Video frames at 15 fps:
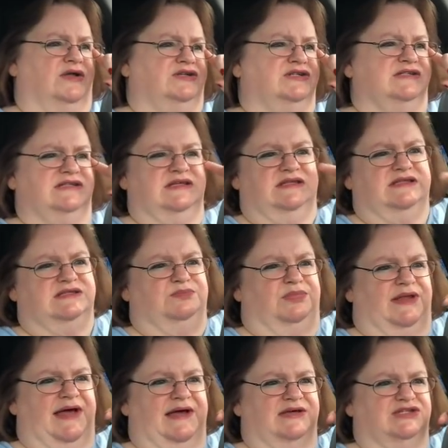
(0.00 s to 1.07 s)
I just see this
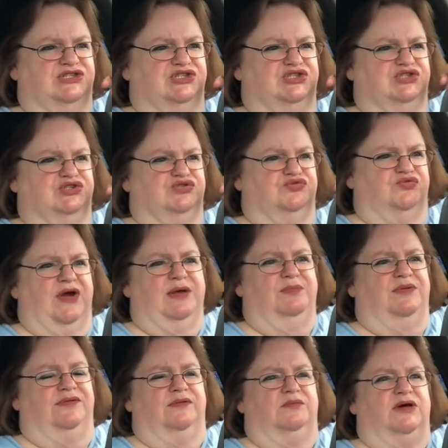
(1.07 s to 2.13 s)
black
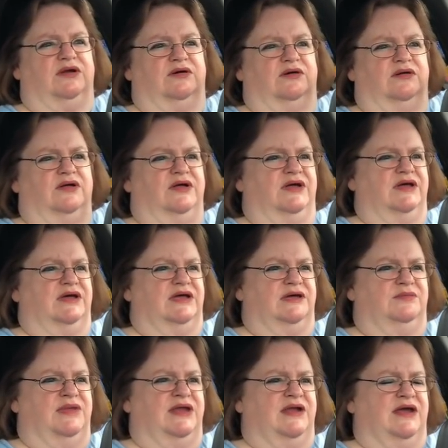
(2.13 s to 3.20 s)
stripe in the middle.
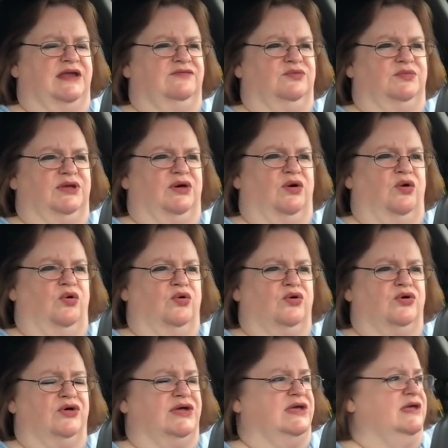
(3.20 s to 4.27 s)
It may not even be a whole
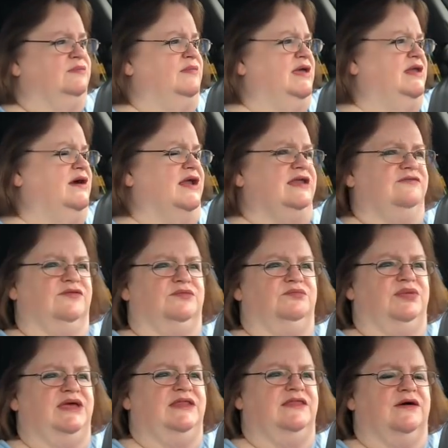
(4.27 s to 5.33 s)
cookie. It may not even
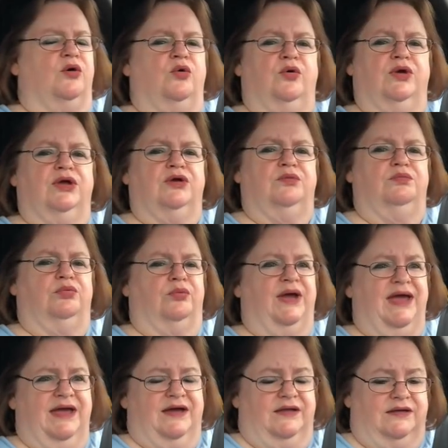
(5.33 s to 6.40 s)
be the Oreo
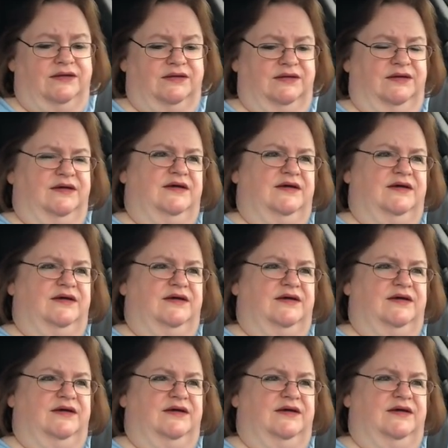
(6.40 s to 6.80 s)
brand,